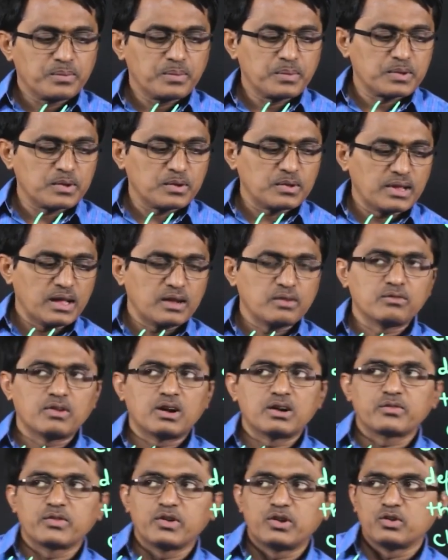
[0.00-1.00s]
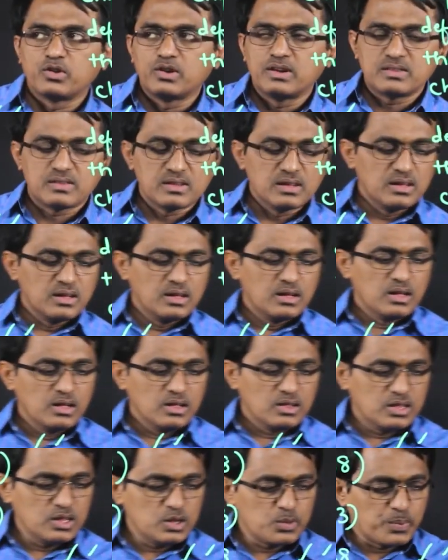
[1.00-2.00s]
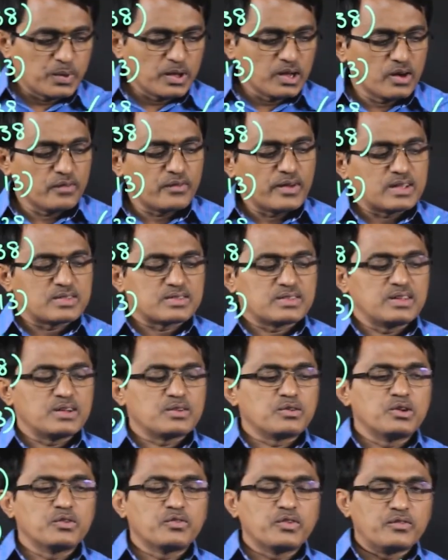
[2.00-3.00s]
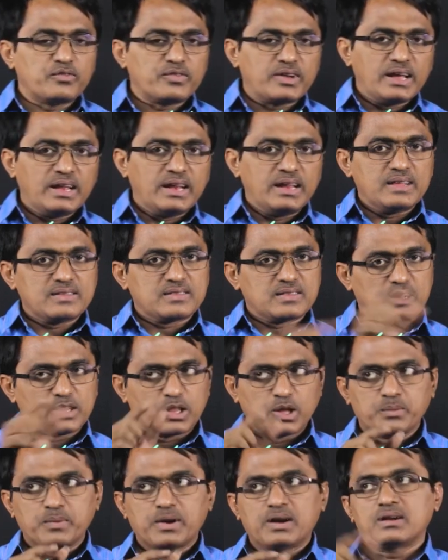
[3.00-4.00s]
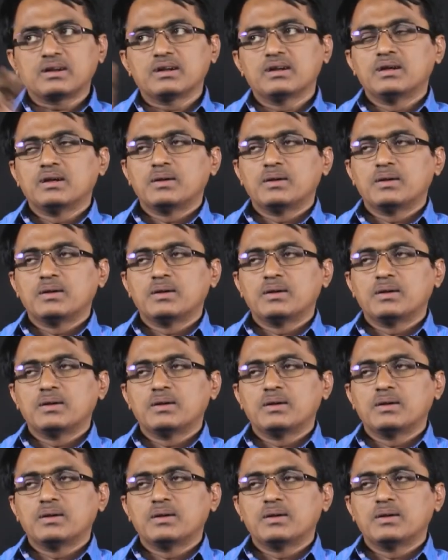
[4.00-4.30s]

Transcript: So then what we do is this p of x equal to 15 is nothing but